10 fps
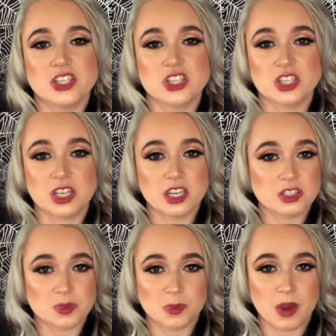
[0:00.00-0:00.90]
she
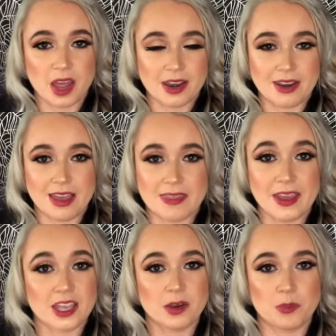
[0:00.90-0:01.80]
is one
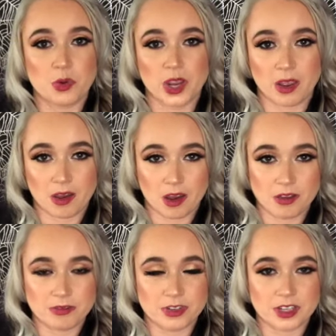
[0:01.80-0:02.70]
that can bring
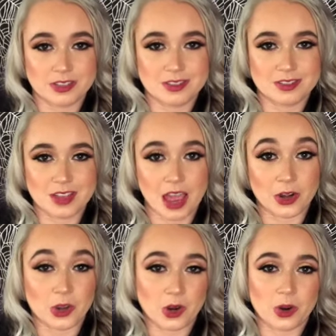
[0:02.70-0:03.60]
confidence
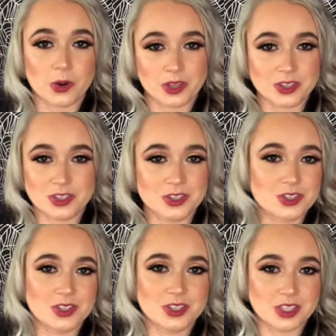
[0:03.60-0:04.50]
and courage
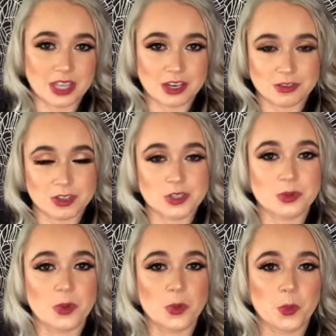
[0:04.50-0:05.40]
to the
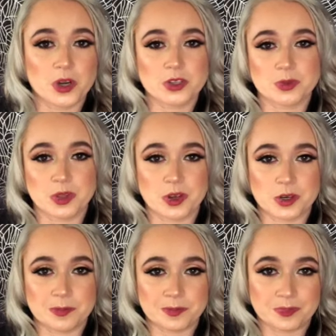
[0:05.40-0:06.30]
individual who works with
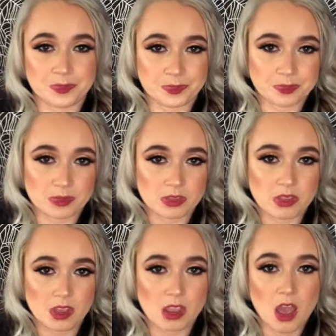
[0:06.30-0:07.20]
her.
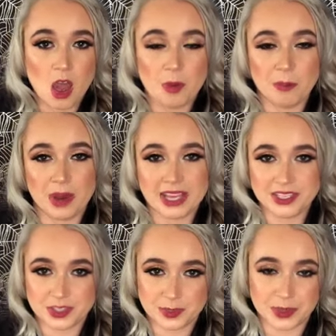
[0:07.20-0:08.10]
My
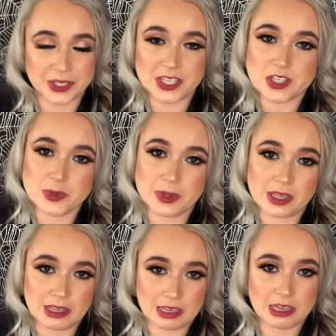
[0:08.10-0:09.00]
experience with
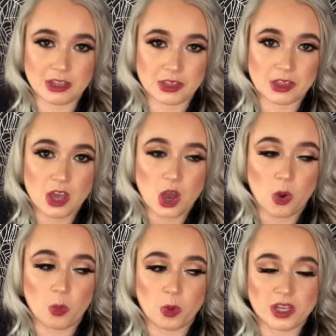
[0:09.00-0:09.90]
Lilith
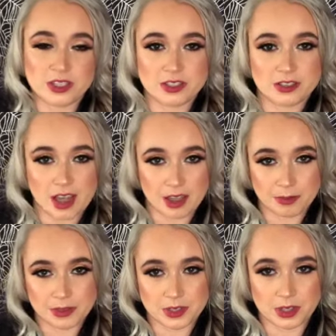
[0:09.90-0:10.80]
was
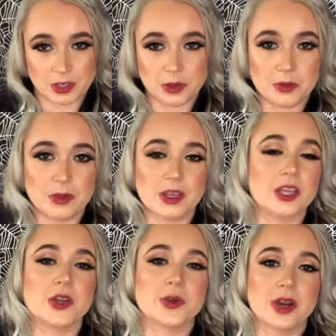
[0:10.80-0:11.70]
absolutely
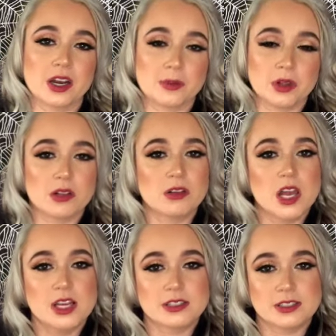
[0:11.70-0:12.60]
incredible.
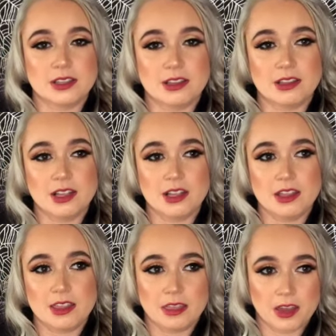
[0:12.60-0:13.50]
See, Lilith,